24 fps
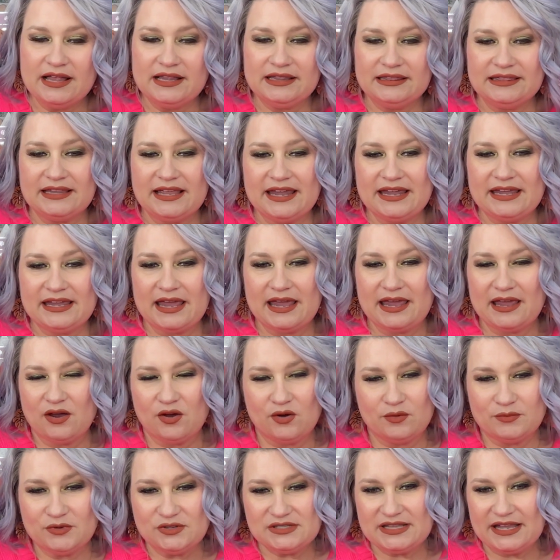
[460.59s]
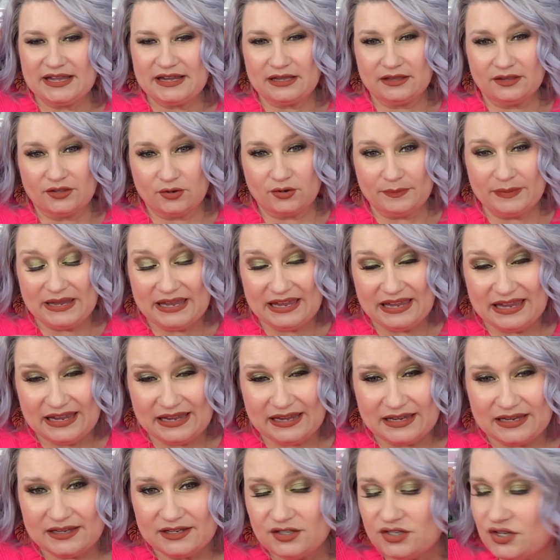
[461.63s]
like almost like a little pink
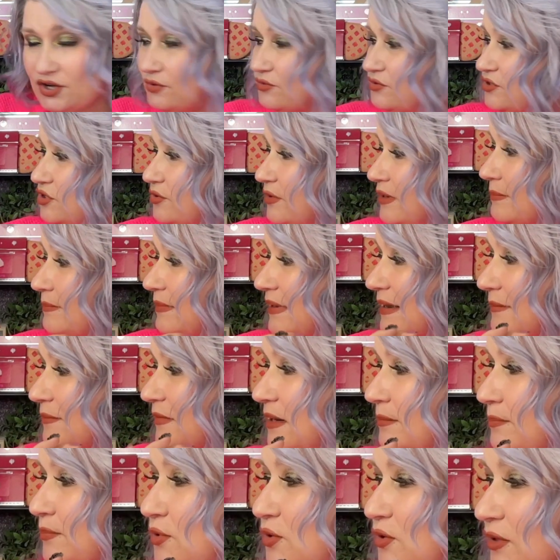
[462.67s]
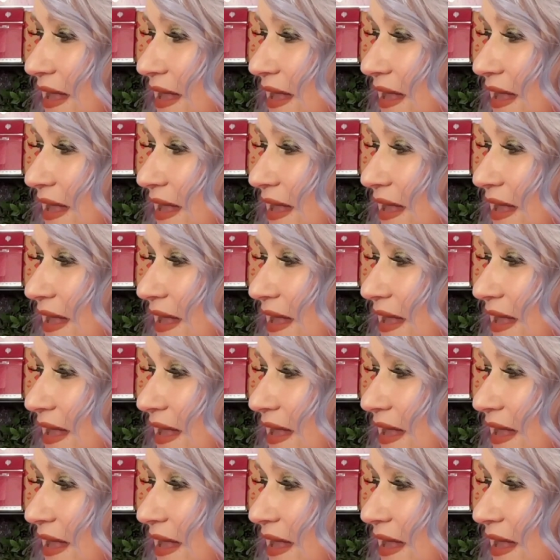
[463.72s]
tone to it. But I'm going to pull